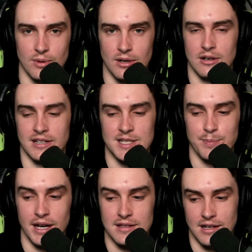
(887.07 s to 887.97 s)
We're not going to
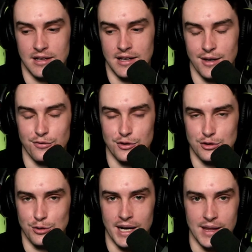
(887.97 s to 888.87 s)
expect anything if we
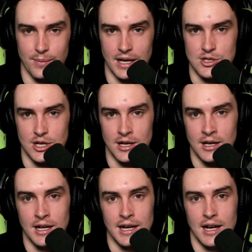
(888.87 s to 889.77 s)
do make the major,
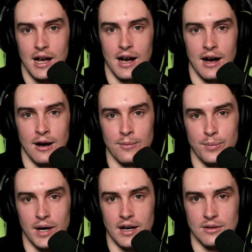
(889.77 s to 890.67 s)

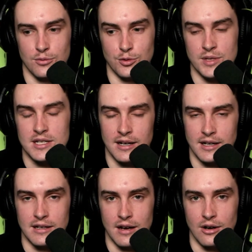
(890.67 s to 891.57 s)
but we'll be setting
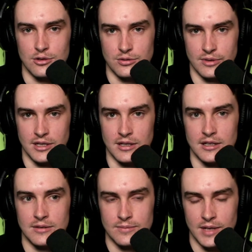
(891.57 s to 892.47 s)
a goal to really
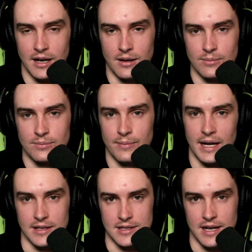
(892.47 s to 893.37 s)

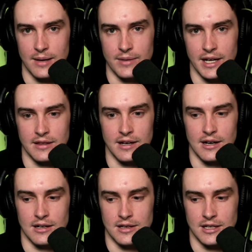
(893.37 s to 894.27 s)
make a statement out there.
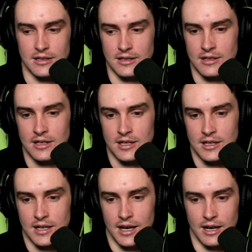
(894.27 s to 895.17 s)
And I think that
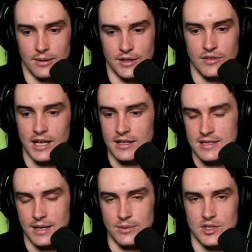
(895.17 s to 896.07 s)
if the other
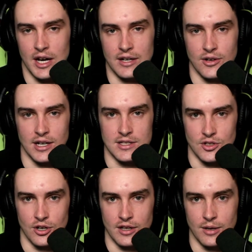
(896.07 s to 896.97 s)
team is, say, ground
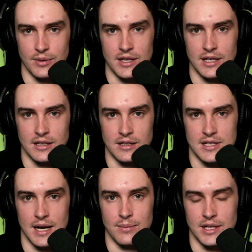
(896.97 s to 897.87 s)
zero, they'll be thinking the
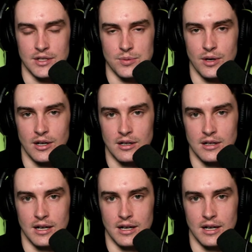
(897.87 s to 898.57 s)
same thing as well.